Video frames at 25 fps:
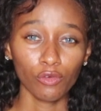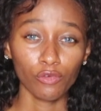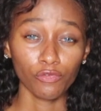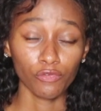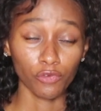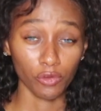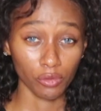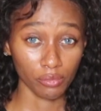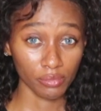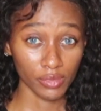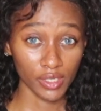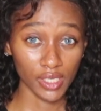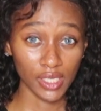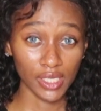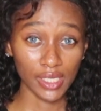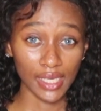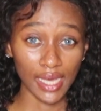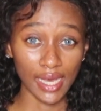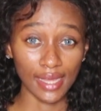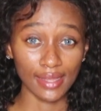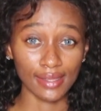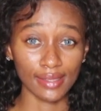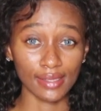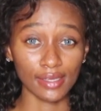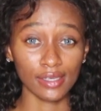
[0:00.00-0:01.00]
For me,
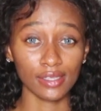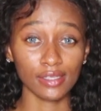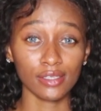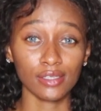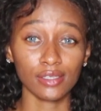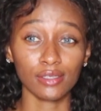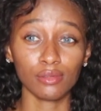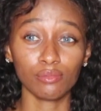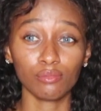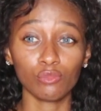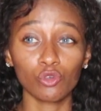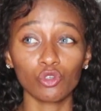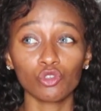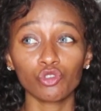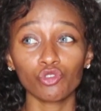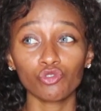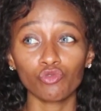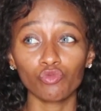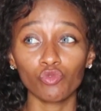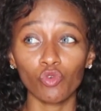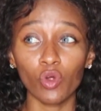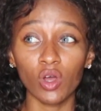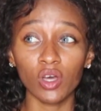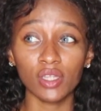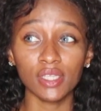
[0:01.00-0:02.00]
I think the most
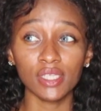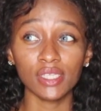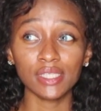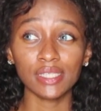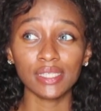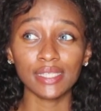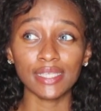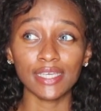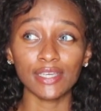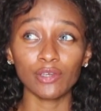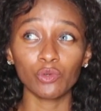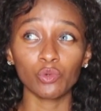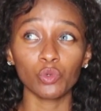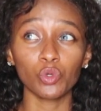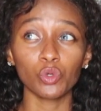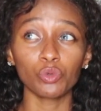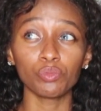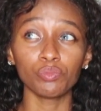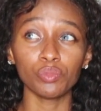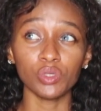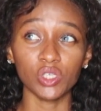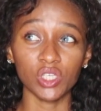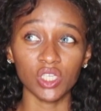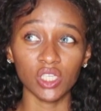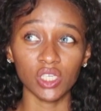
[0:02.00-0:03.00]
rewarding thing
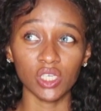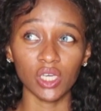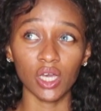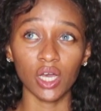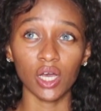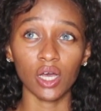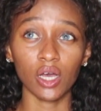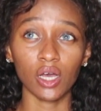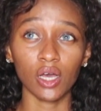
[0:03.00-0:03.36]
will be